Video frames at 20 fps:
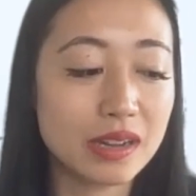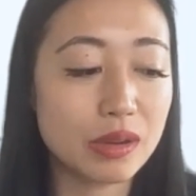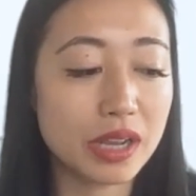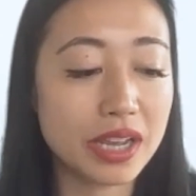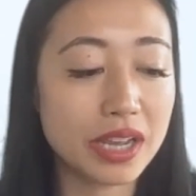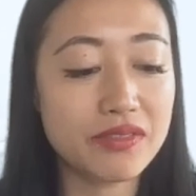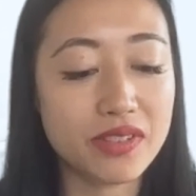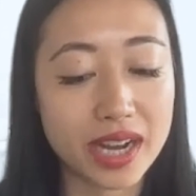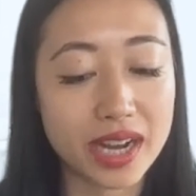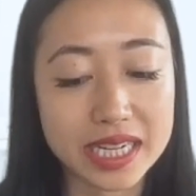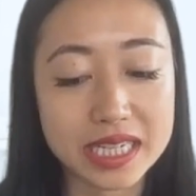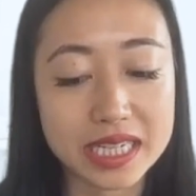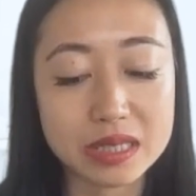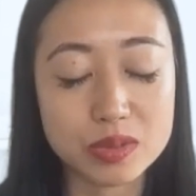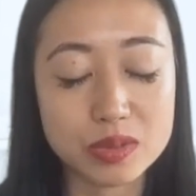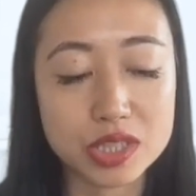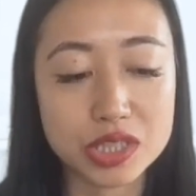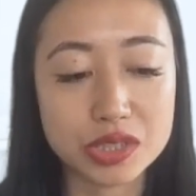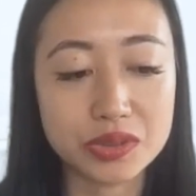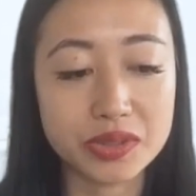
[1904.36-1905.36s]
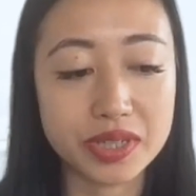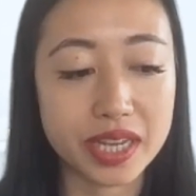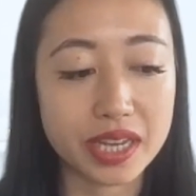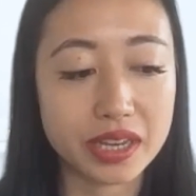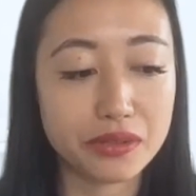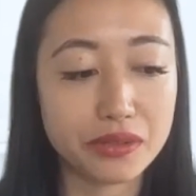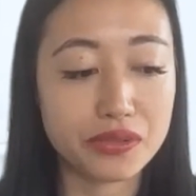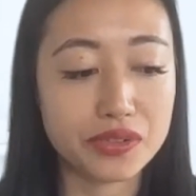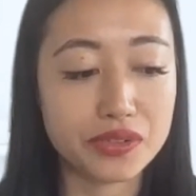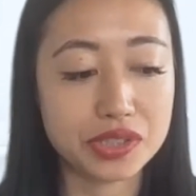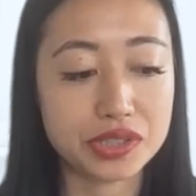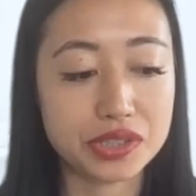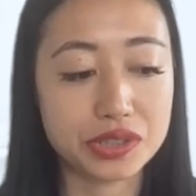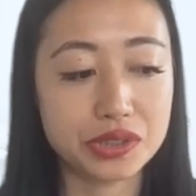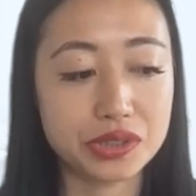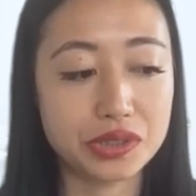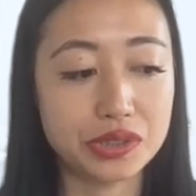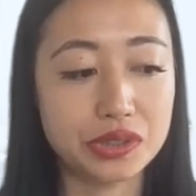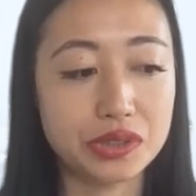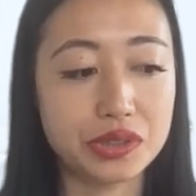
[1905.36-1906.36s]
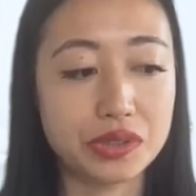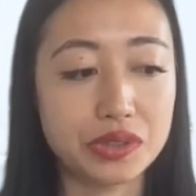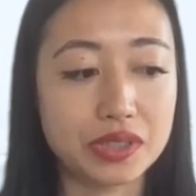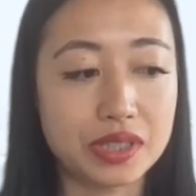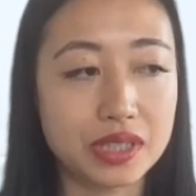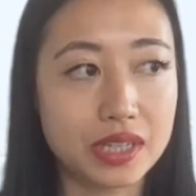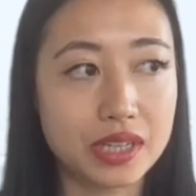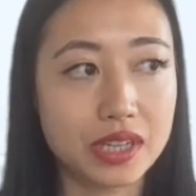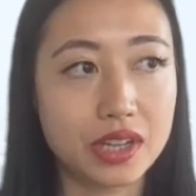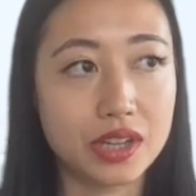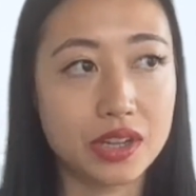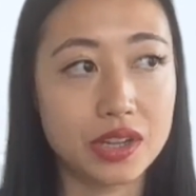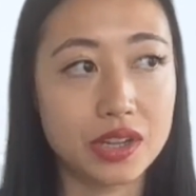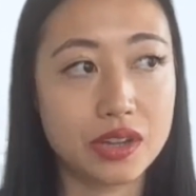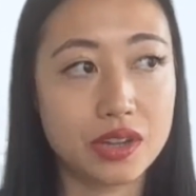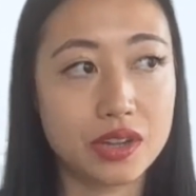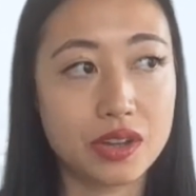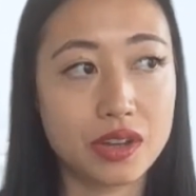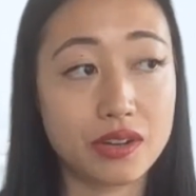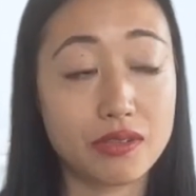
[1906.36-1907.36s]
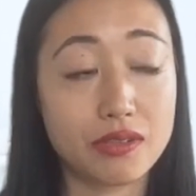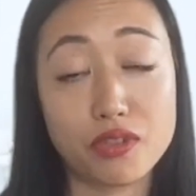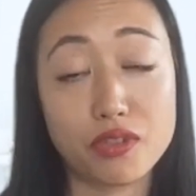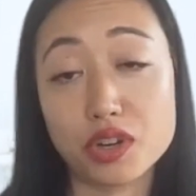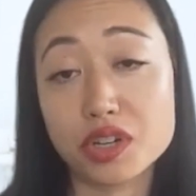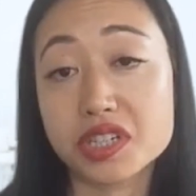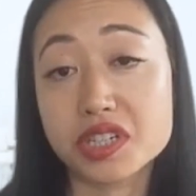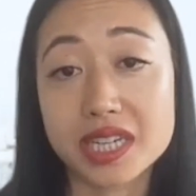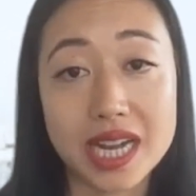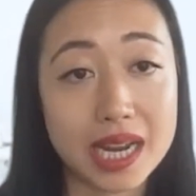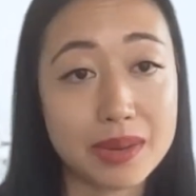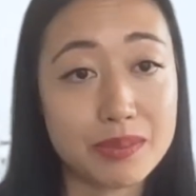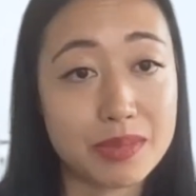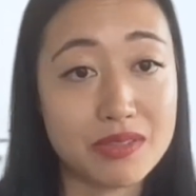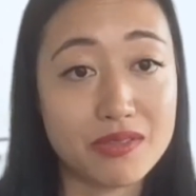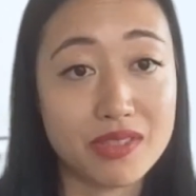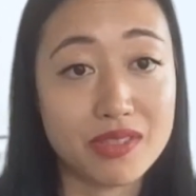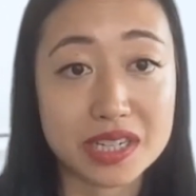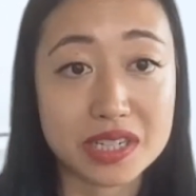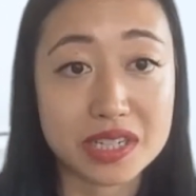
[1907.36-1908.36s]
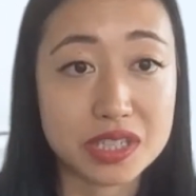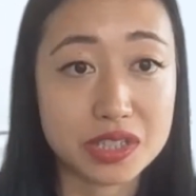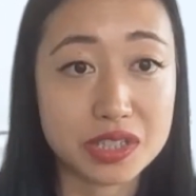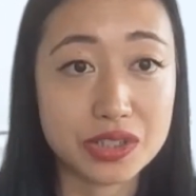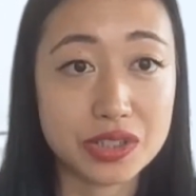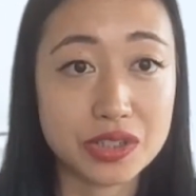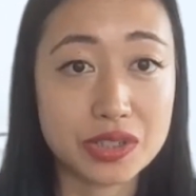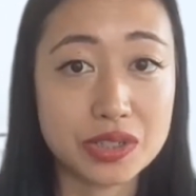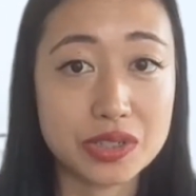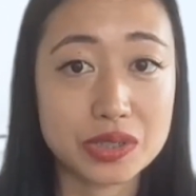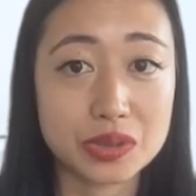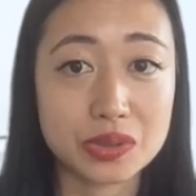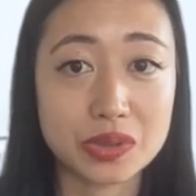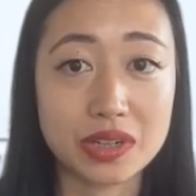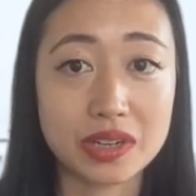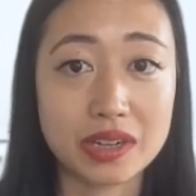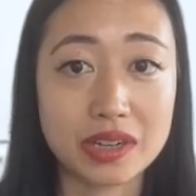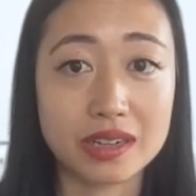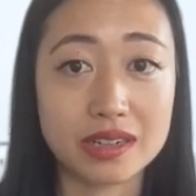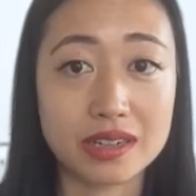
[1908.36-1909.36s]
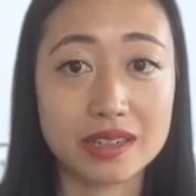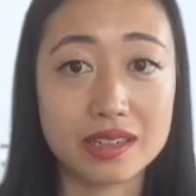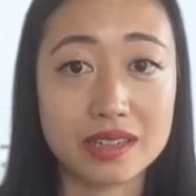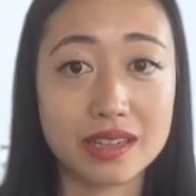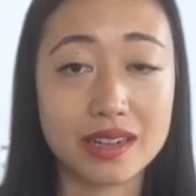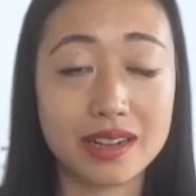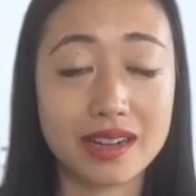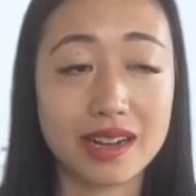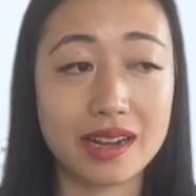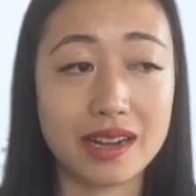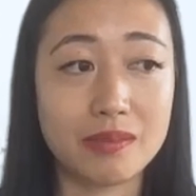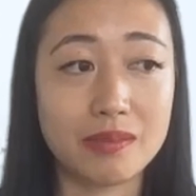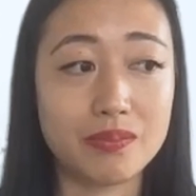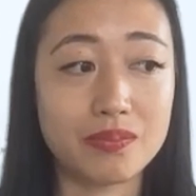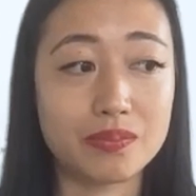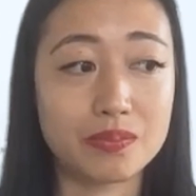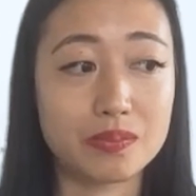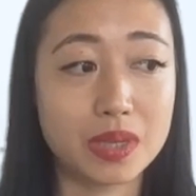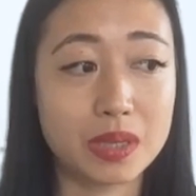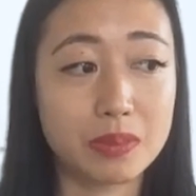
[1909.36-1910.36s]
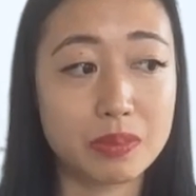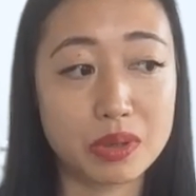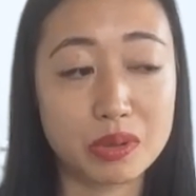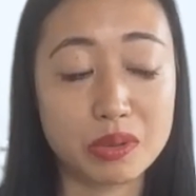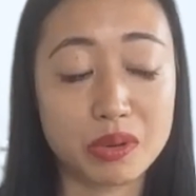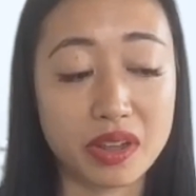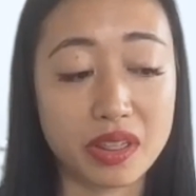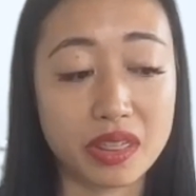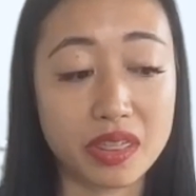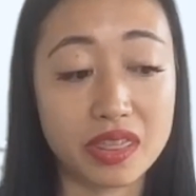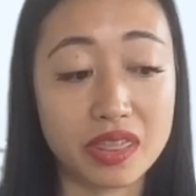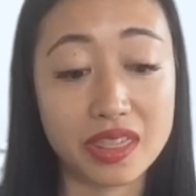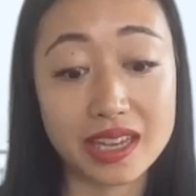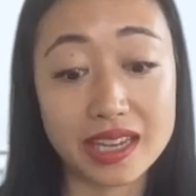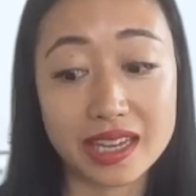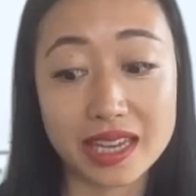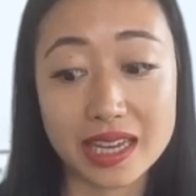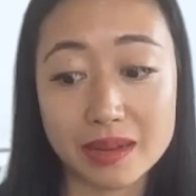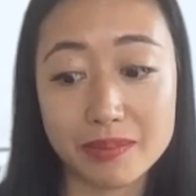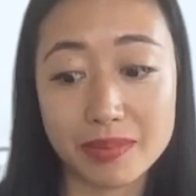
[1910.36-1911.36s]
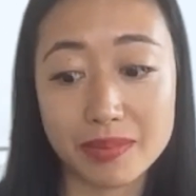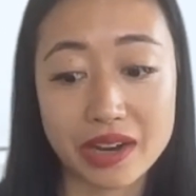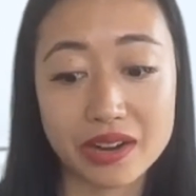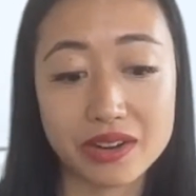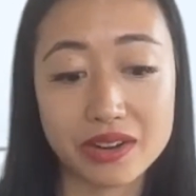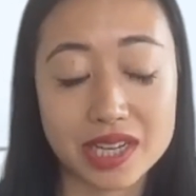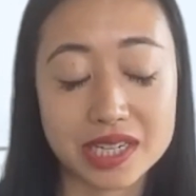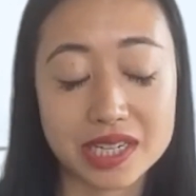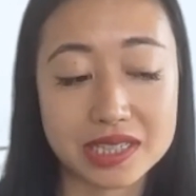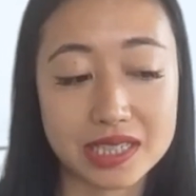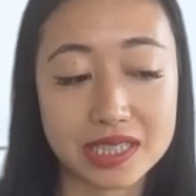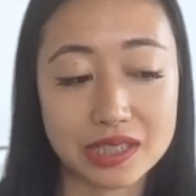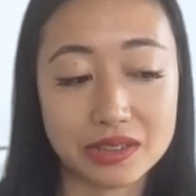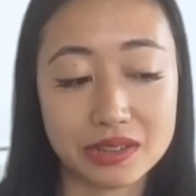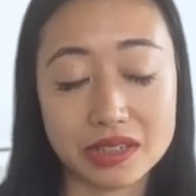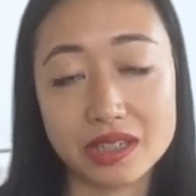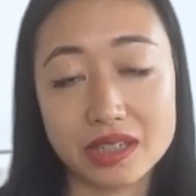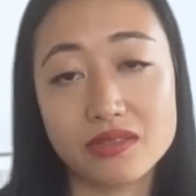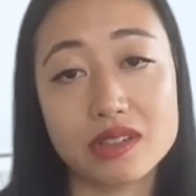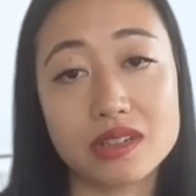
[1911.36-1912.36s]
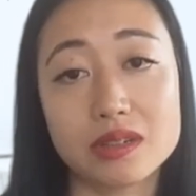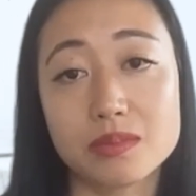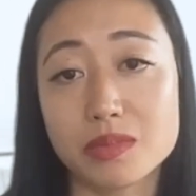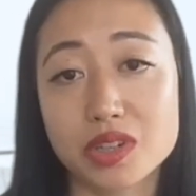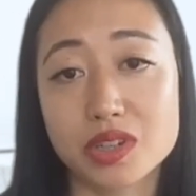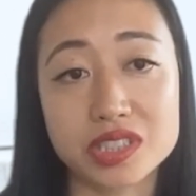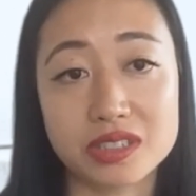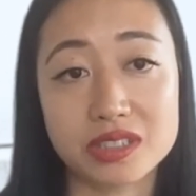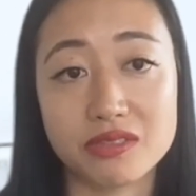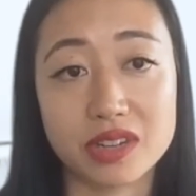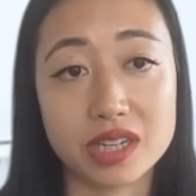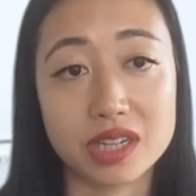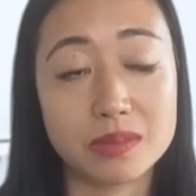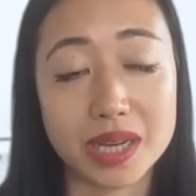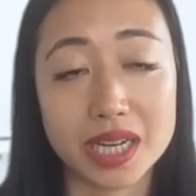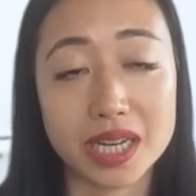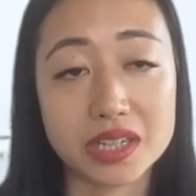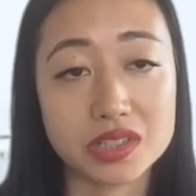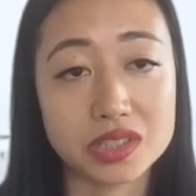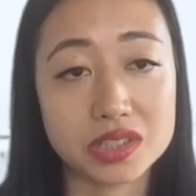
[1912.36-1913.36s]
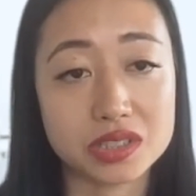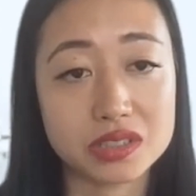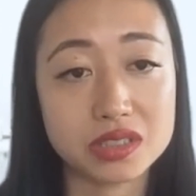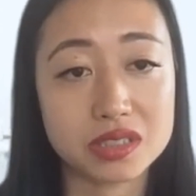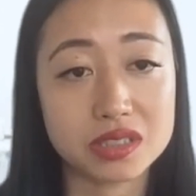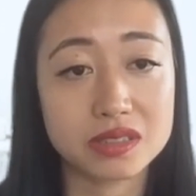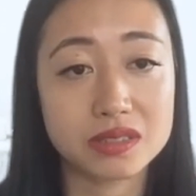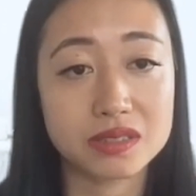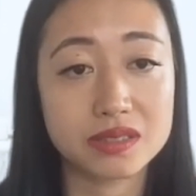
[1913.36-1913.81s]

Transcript: advice would you give to first-time investors or people who are thinking about investing, or even emerging fund managers?